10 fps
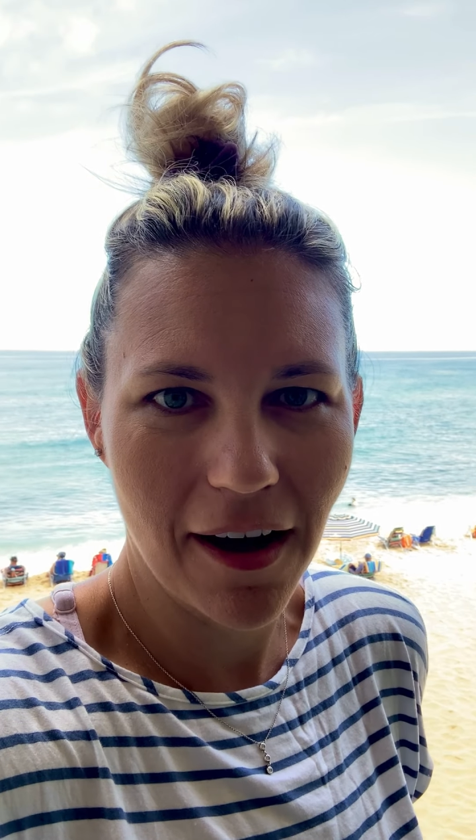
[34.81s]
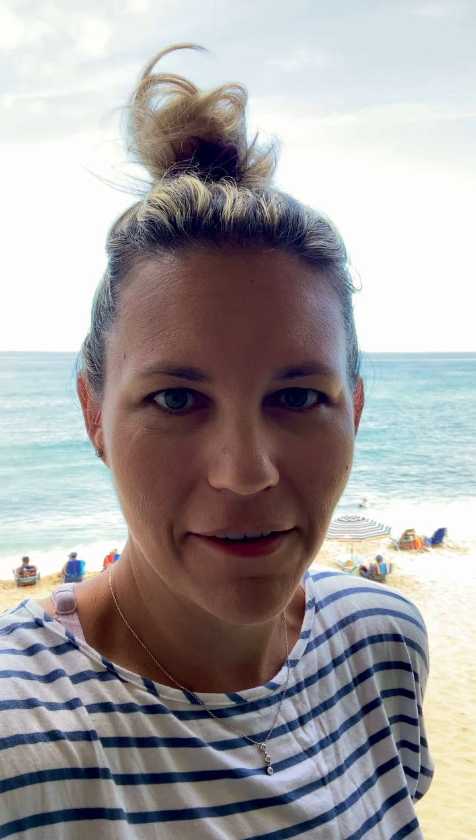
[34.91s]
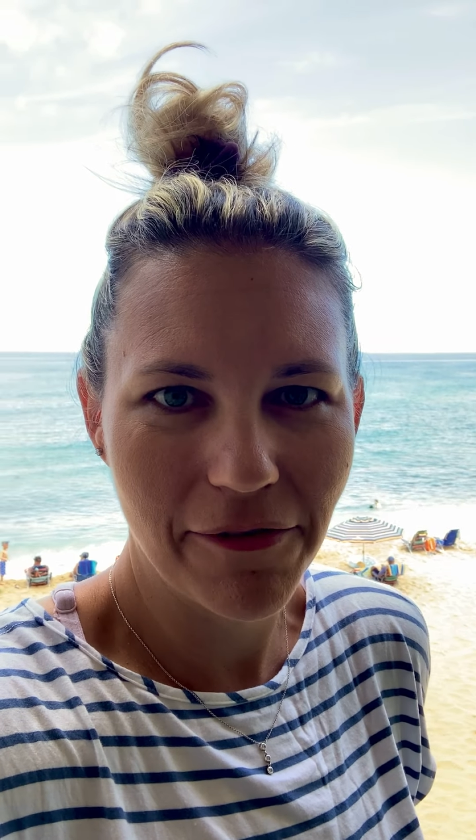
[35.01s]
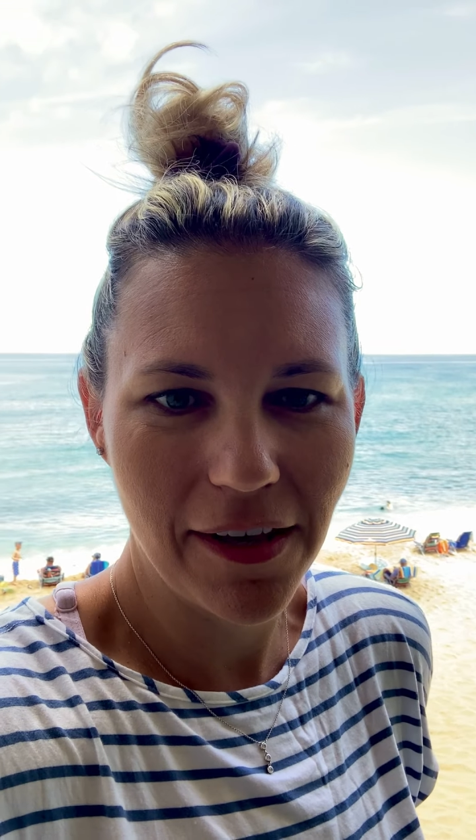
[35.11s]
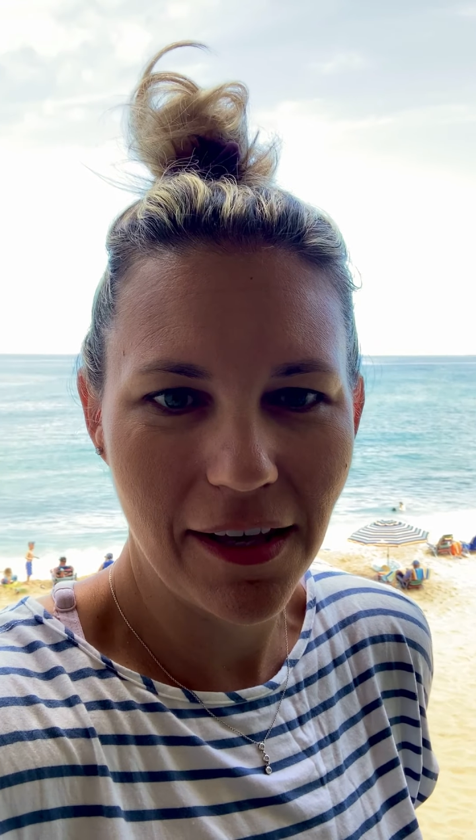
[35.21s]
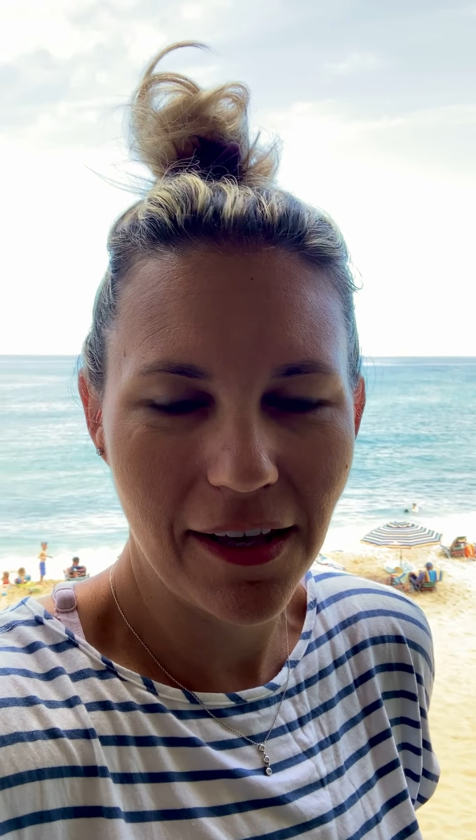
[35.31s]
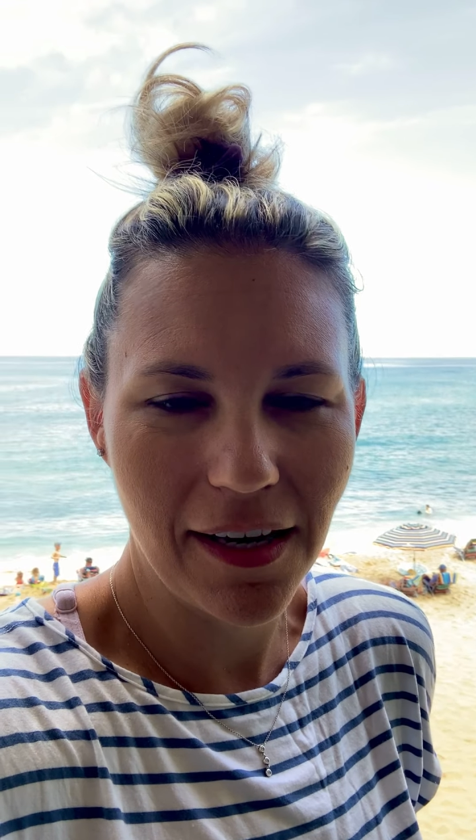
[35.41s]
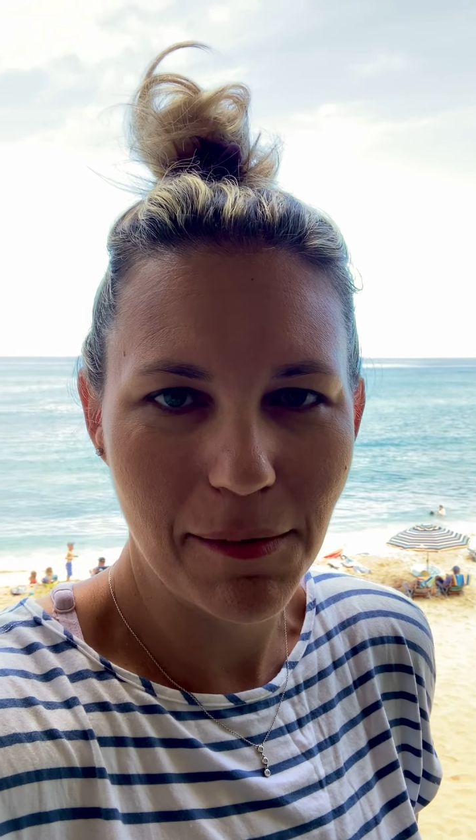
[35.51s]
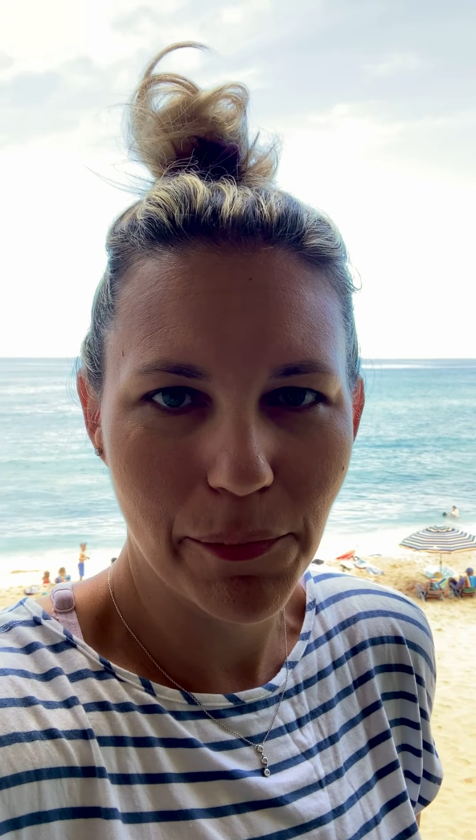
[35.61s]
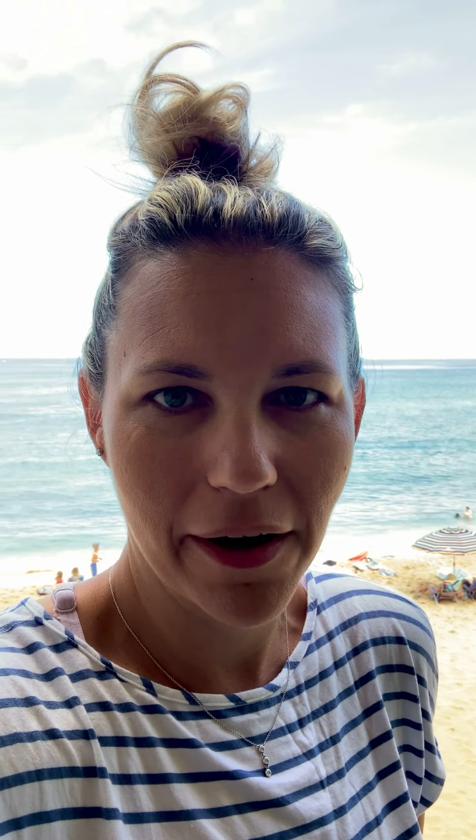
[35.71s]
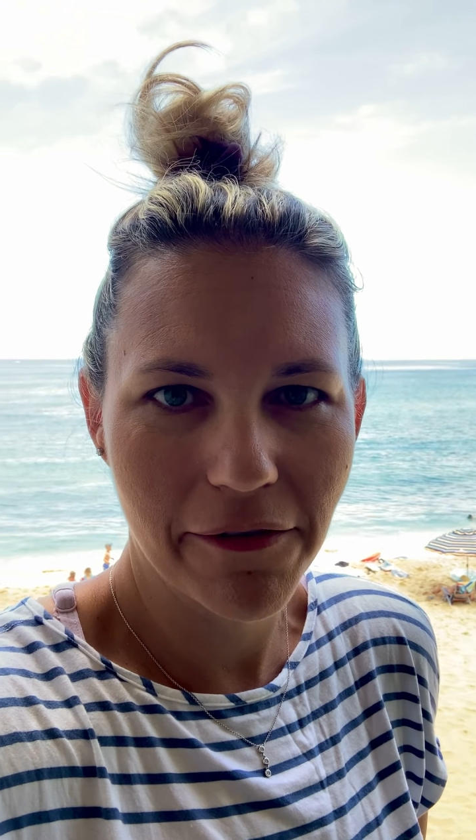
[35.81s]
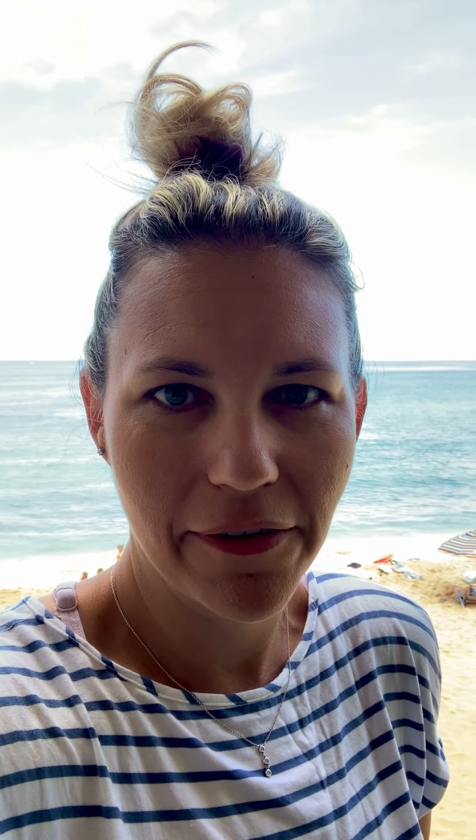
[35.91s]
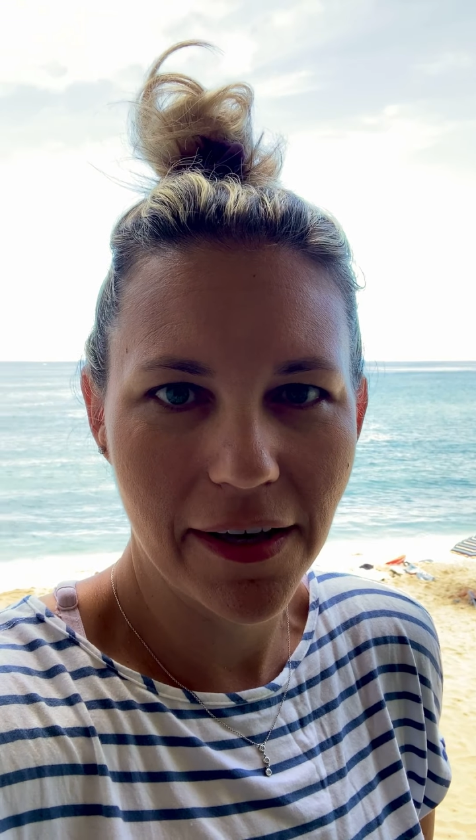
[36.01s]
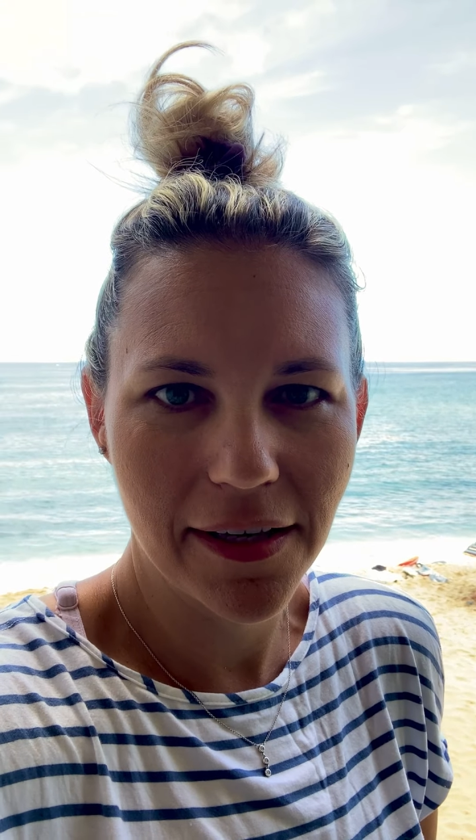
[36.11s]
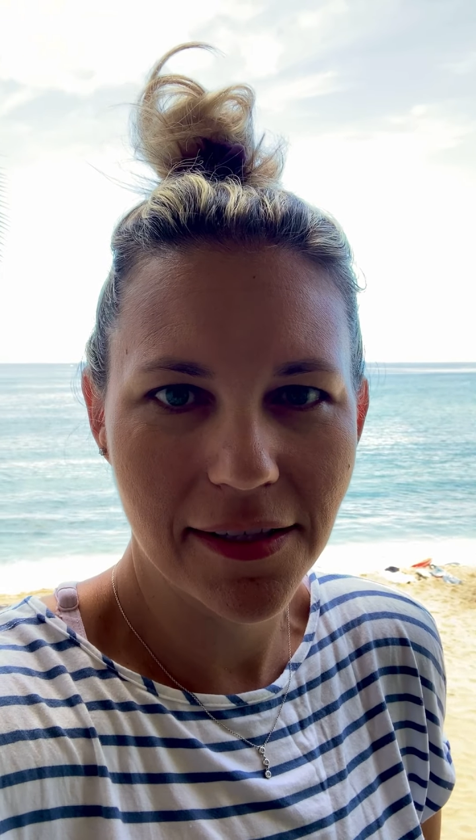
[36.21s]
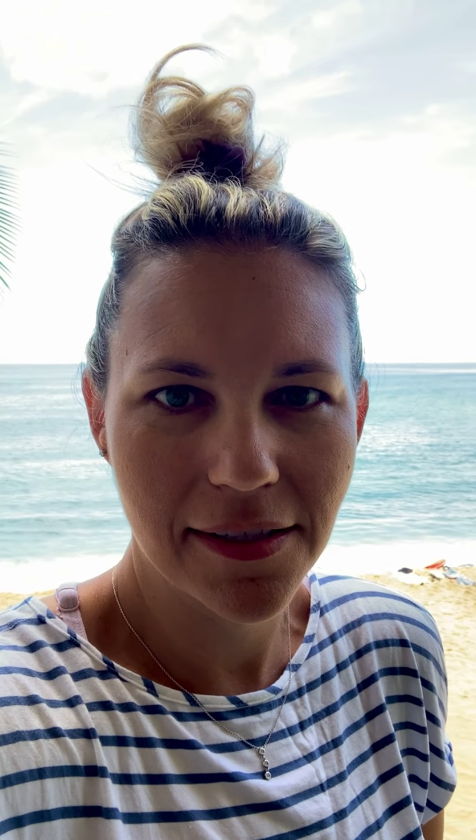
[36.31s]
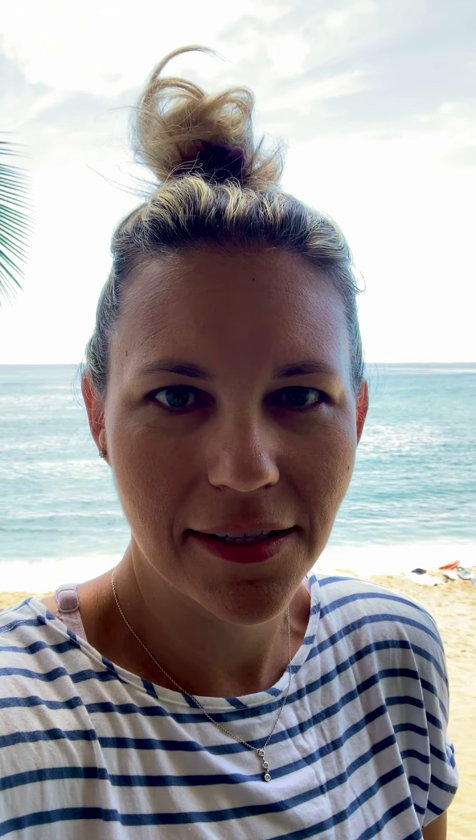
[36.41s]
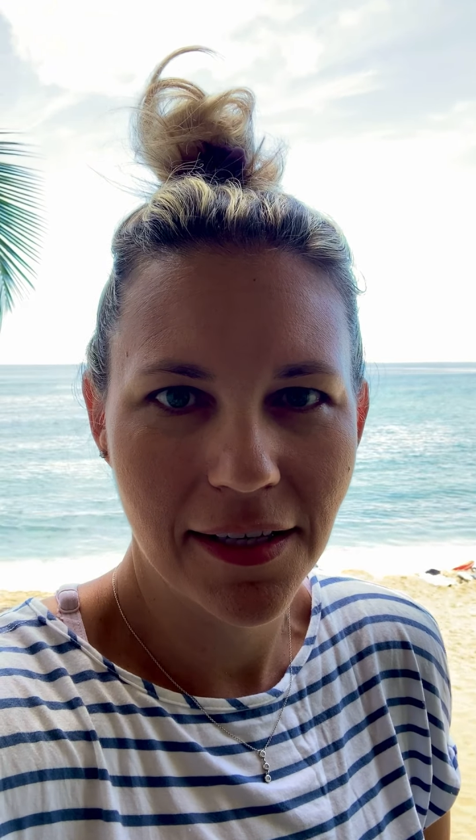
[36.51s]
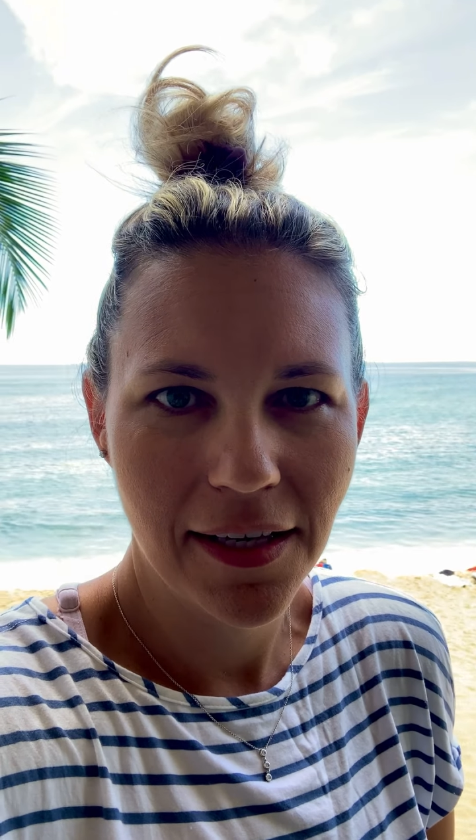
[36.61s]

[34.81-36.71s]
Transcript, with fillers: coffee and eat breakfast,